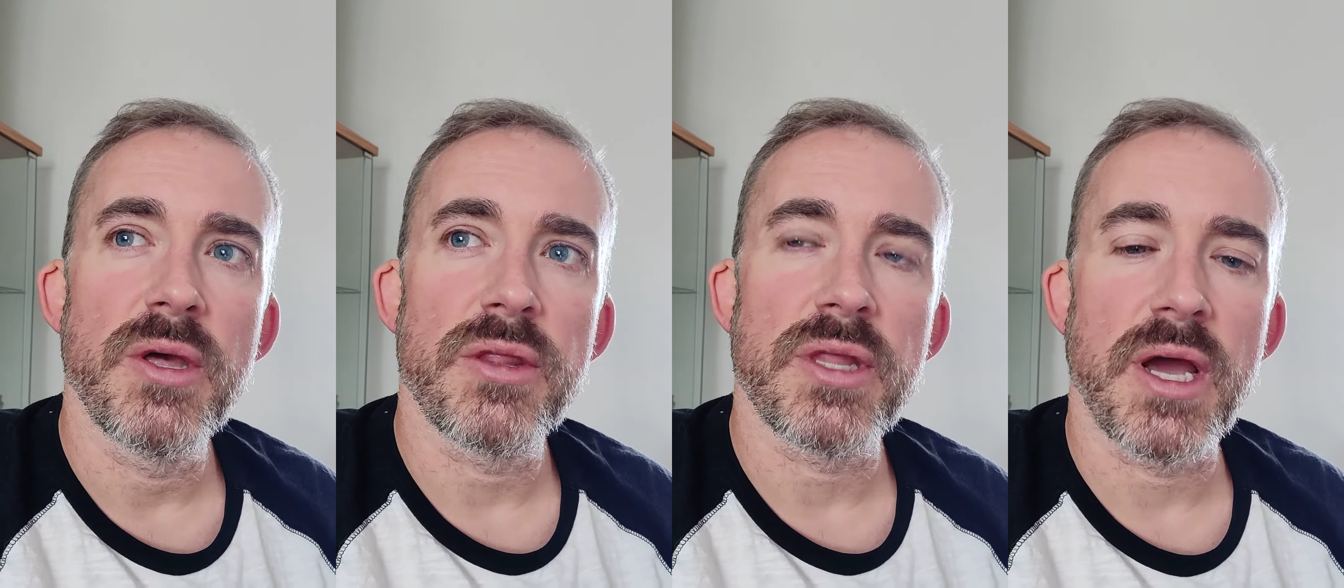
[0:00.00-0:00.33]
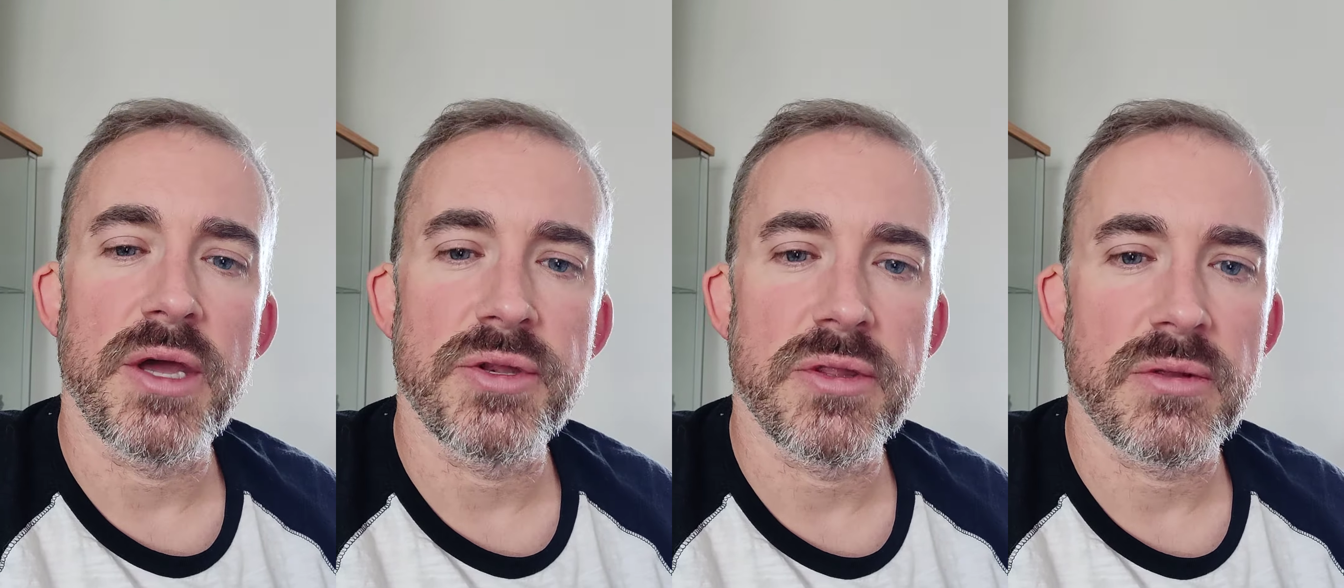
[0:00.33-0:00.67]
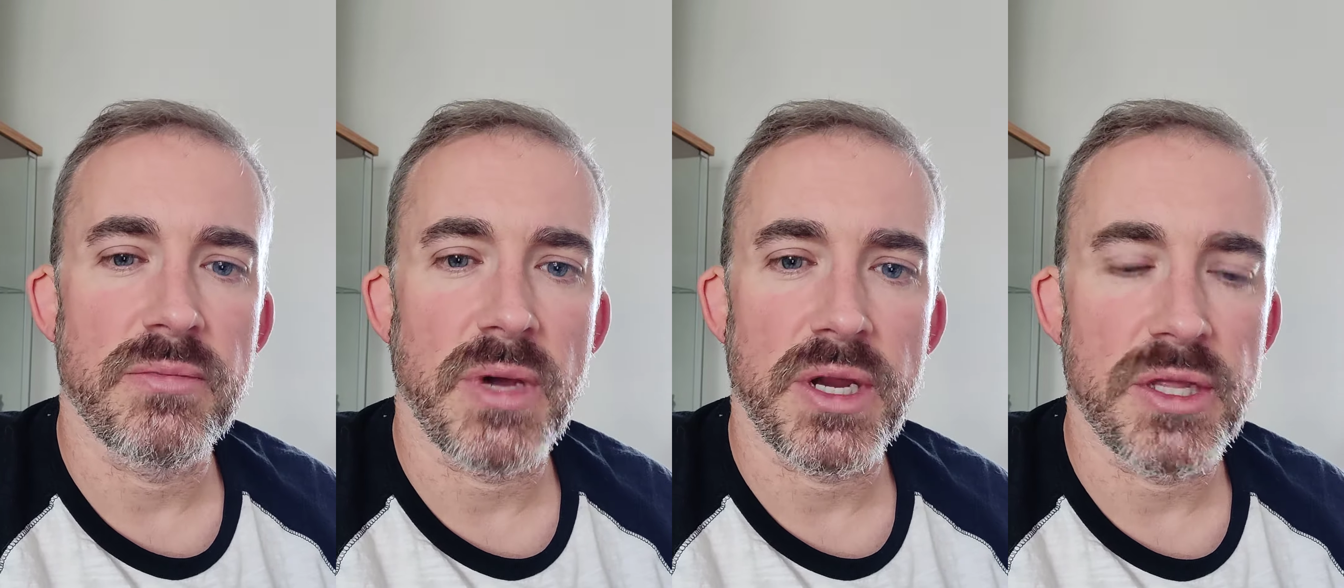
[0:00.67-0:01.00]
started
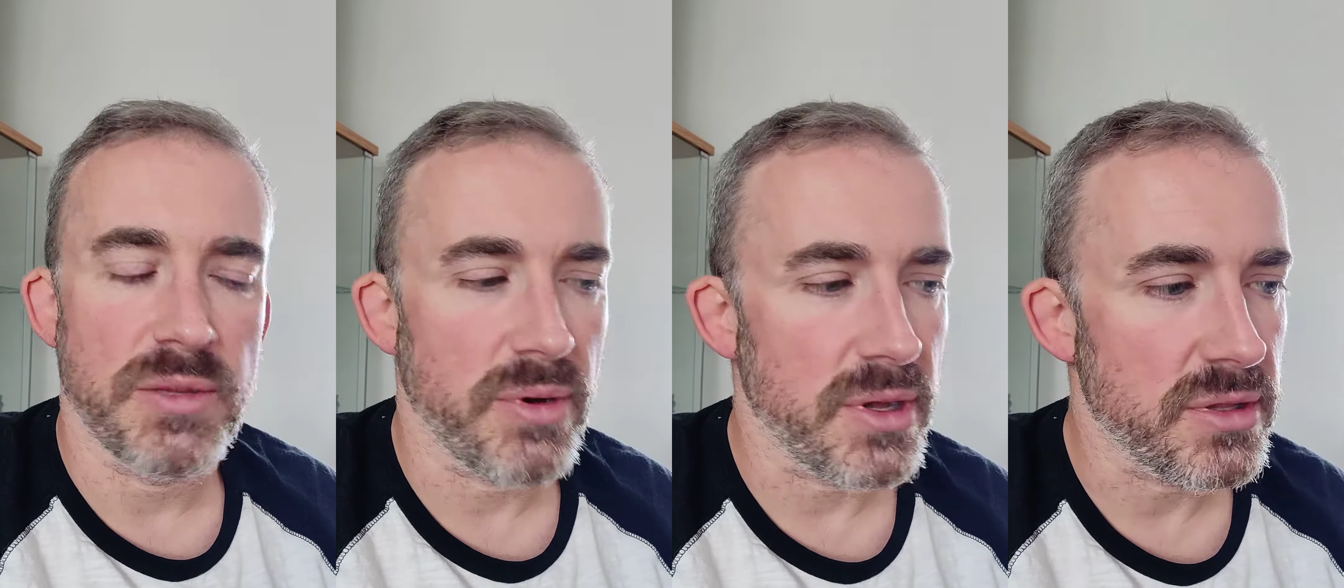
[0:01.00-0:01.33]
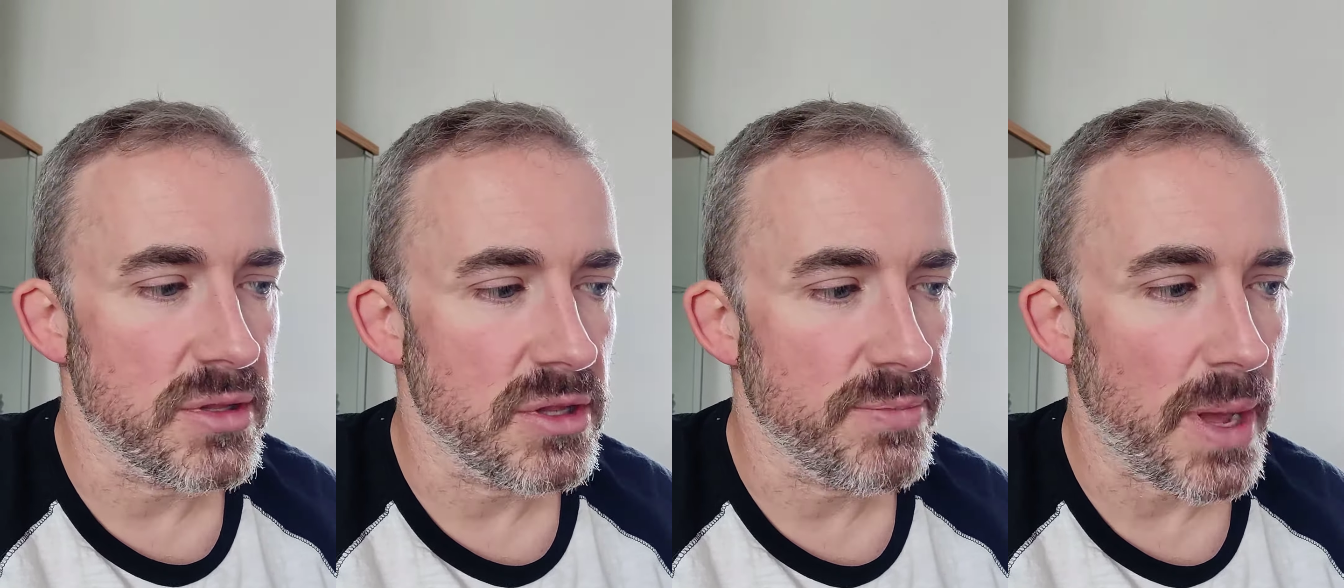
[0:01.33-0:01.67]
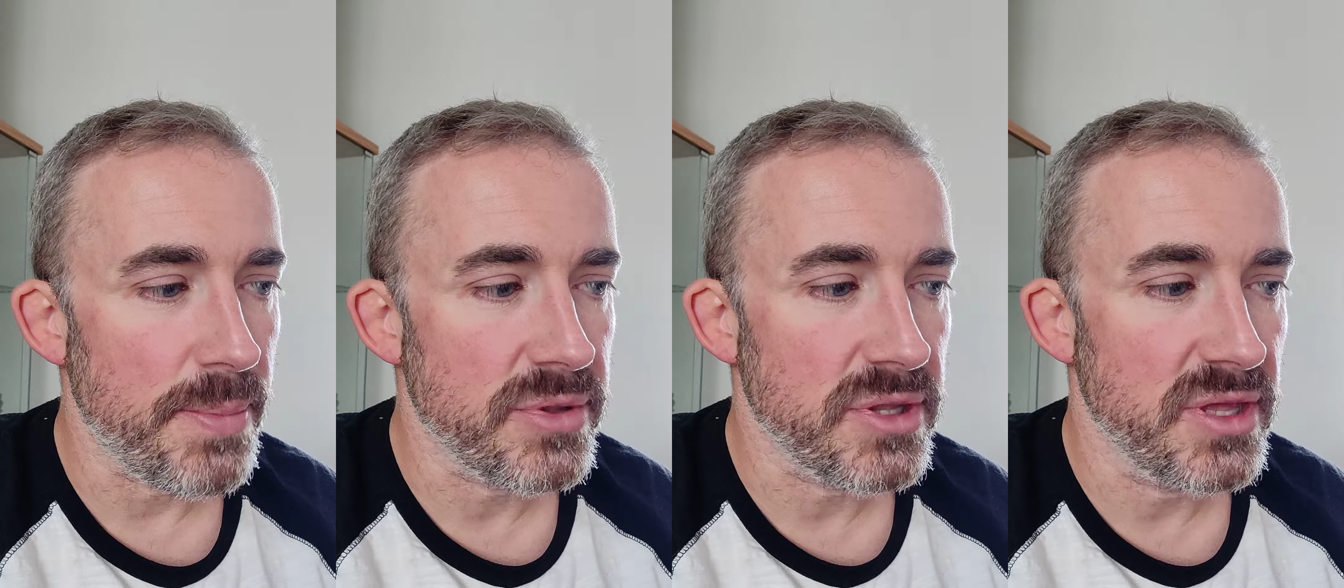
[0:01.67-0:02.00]
some antidepressants,
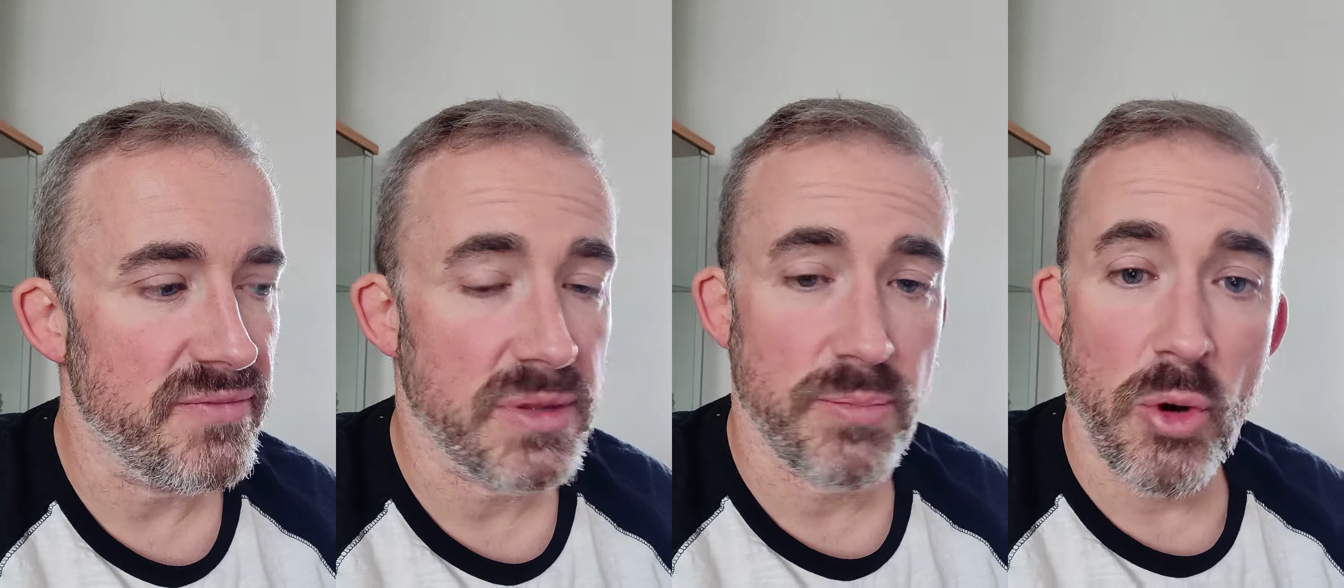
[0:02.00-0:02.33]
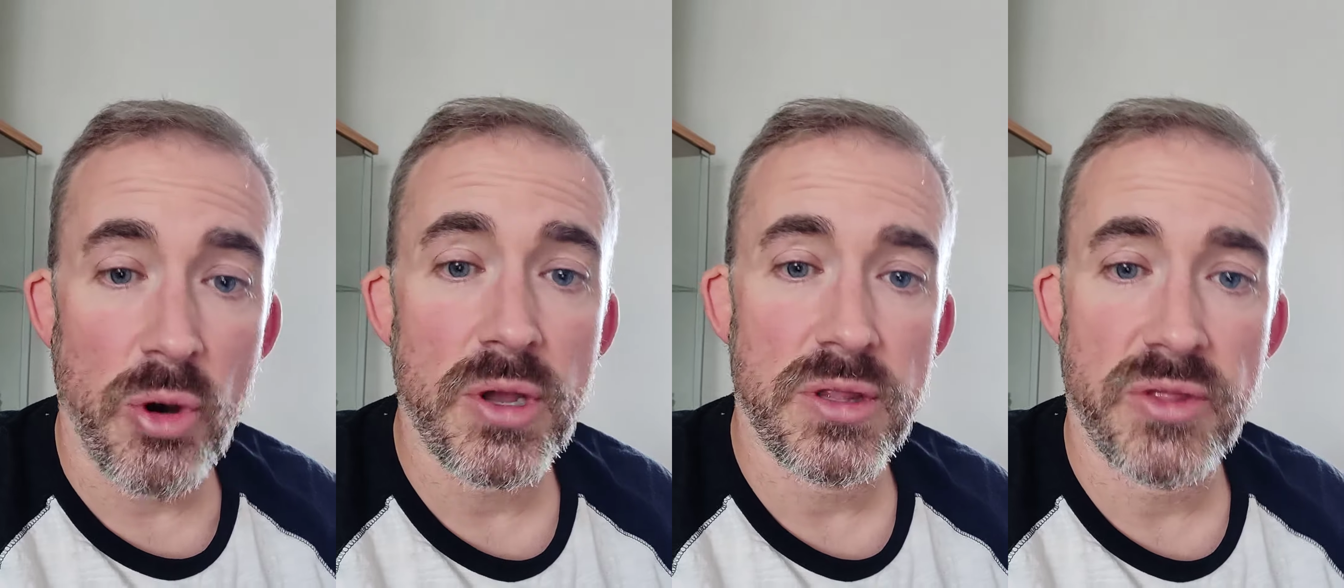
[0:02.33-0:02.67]
perhaps you've spoken